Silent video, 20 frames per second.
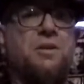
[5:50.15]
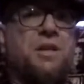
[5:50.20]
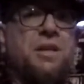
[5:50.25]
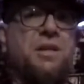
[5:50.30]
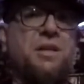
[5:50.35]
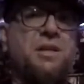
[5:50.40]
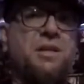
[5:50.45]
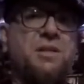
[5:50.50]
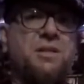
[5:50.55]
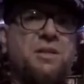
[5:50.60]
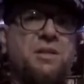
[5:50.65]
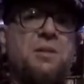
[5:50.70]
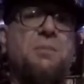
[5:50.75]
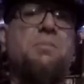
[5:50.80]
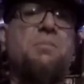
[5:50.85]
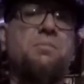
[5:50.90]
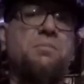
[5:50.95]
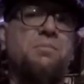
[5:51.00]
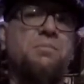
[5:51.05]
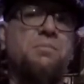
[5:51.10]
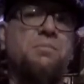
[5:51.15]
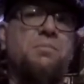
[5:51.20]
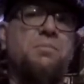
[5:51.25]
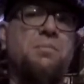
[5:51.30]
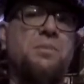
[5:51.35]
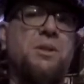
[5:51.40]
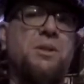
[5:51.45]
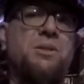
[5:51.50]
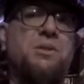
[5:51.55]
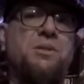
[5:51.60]
Take it easy.
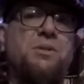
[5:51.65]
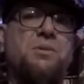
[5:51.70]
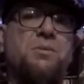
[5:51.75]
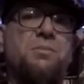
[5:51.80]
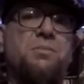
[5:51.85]
Peace.